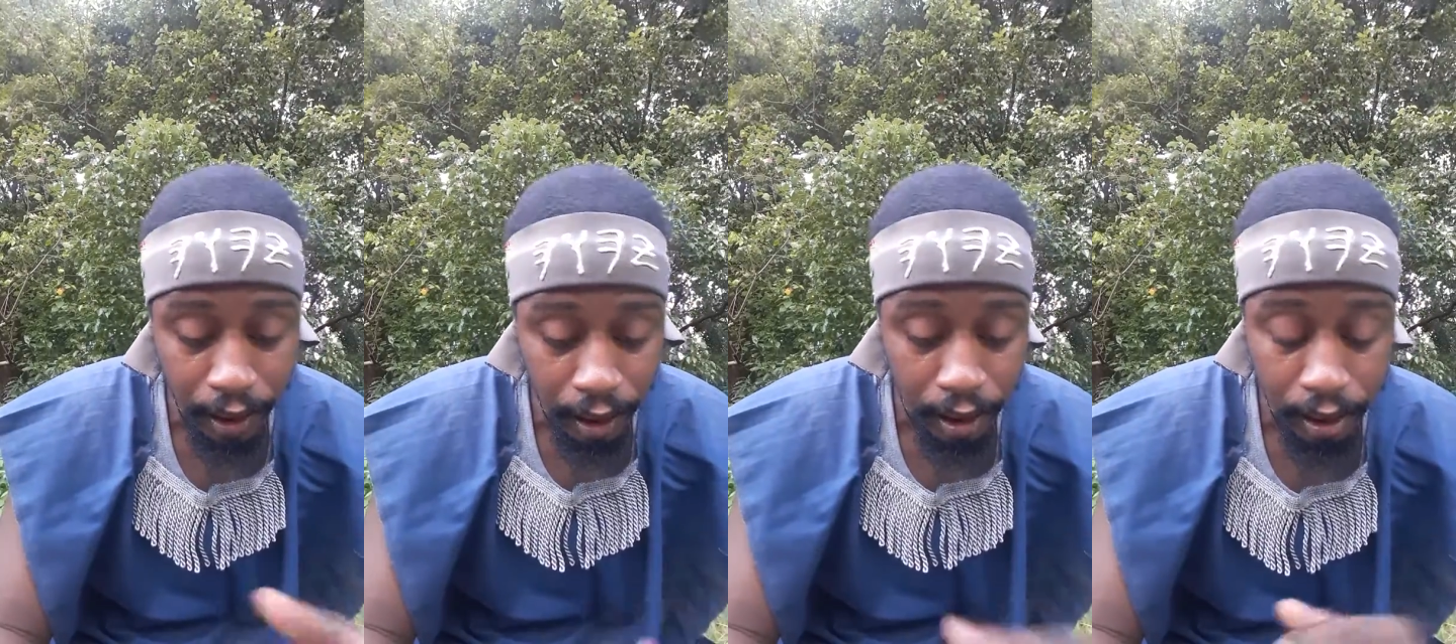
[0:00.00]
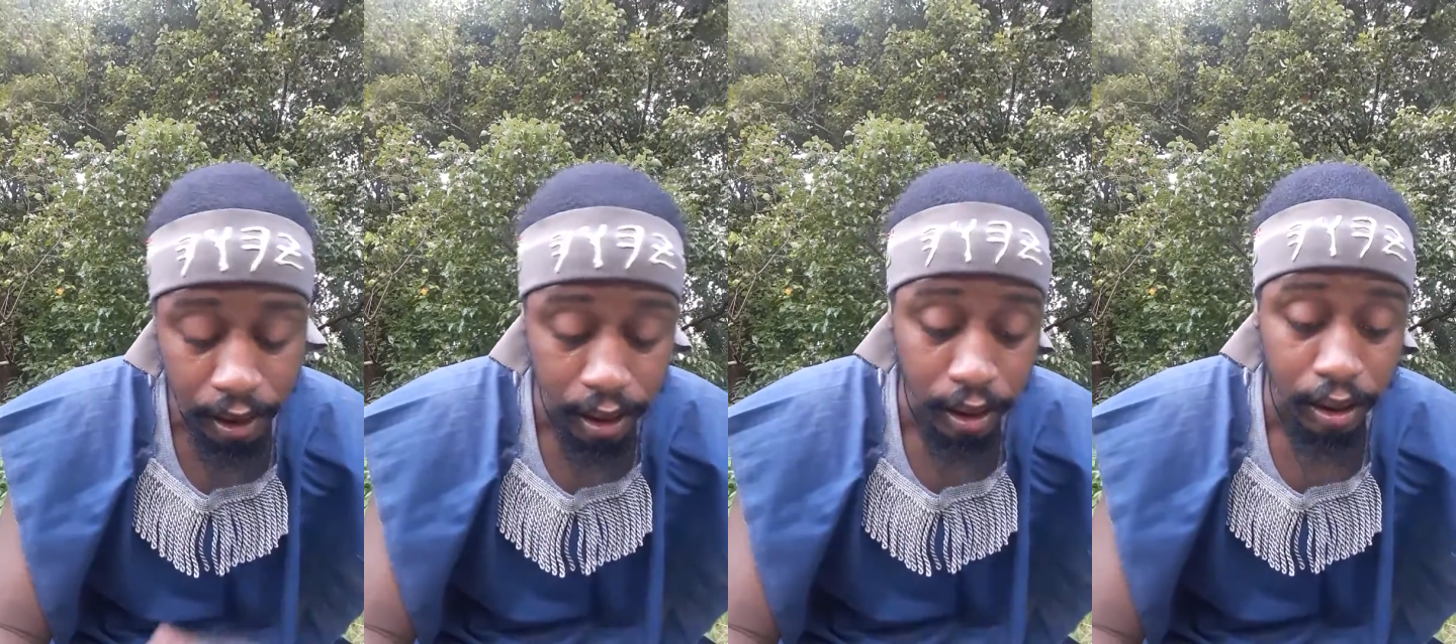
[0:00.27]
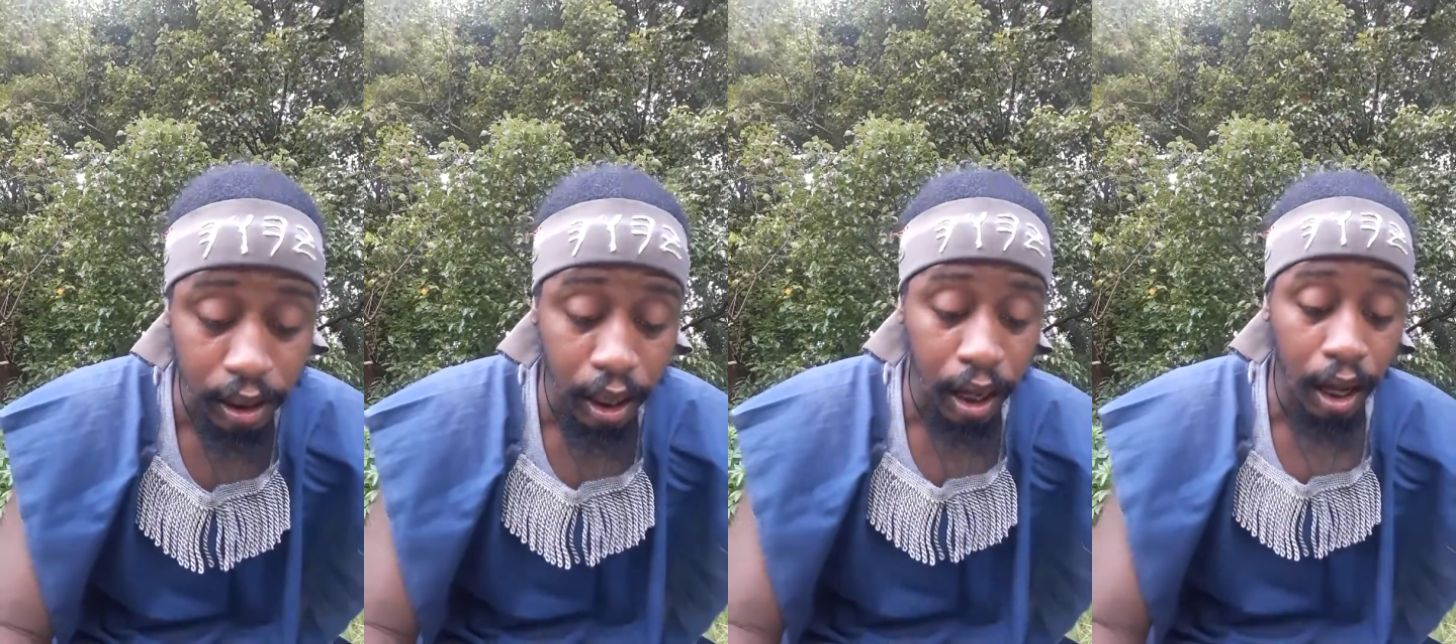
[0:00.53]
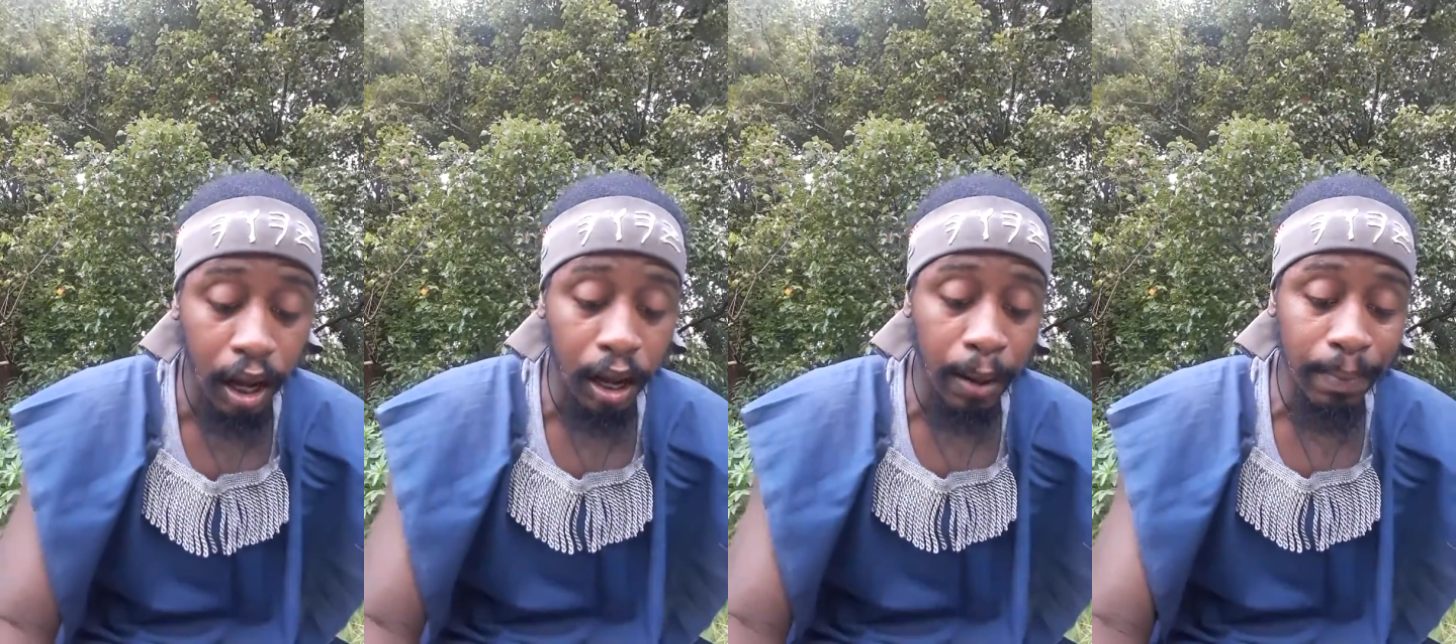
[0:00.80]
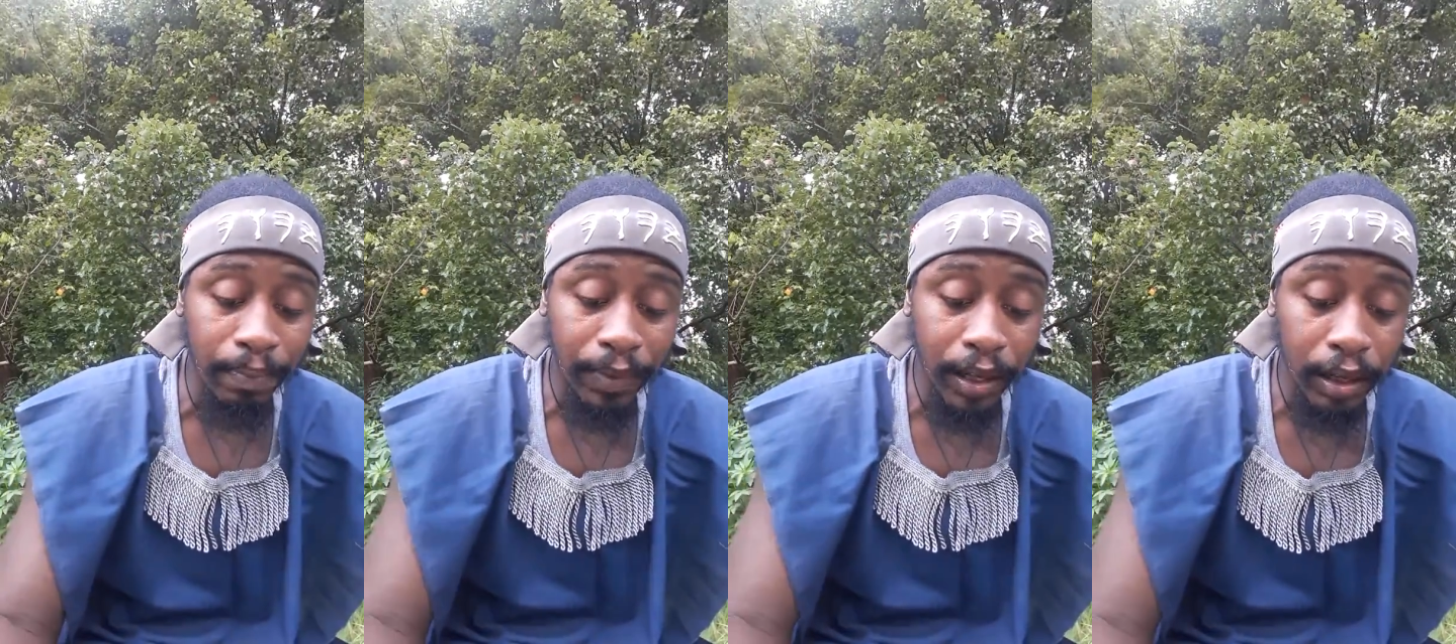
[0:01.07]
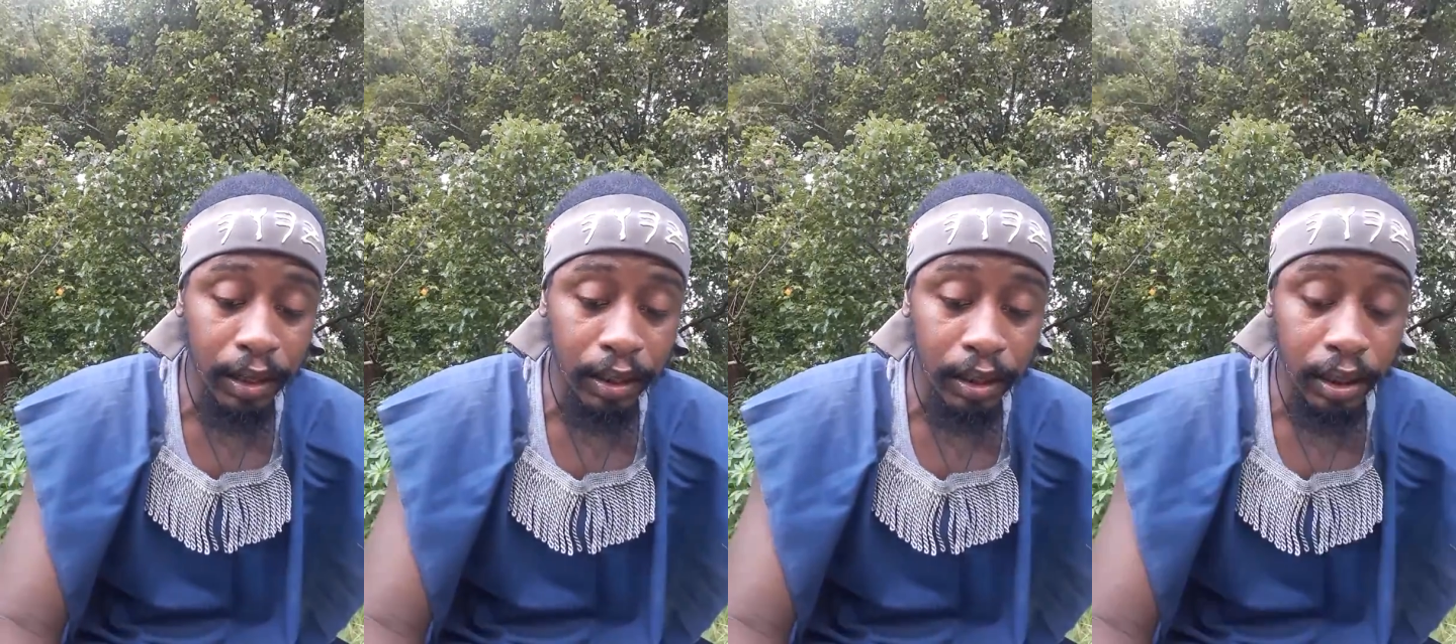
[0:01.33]
This is
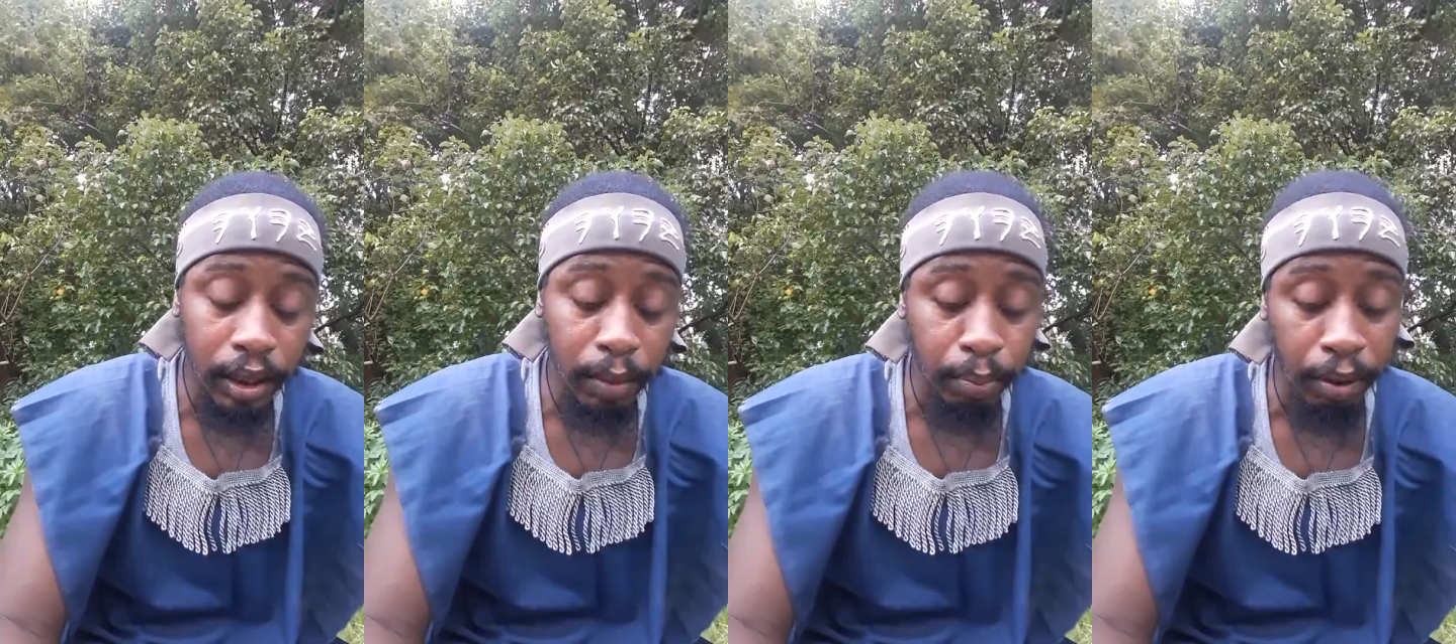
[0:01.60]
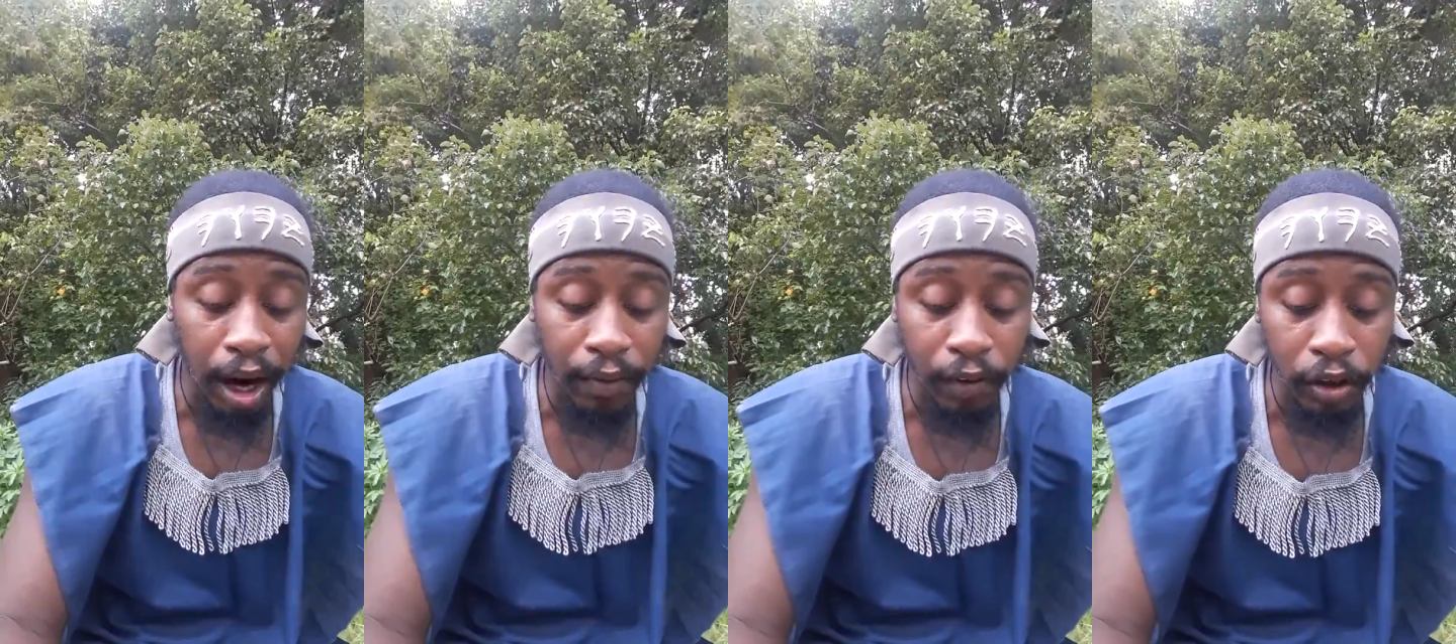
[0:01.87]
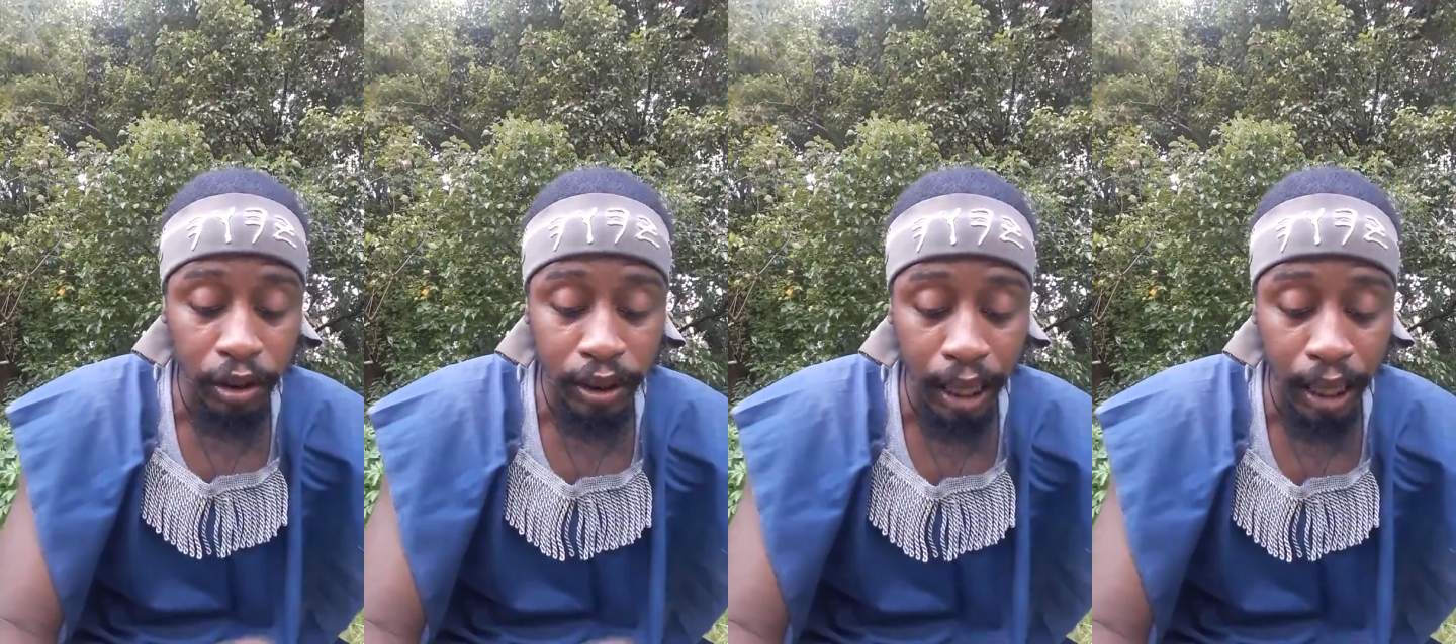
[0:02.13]
Proverbs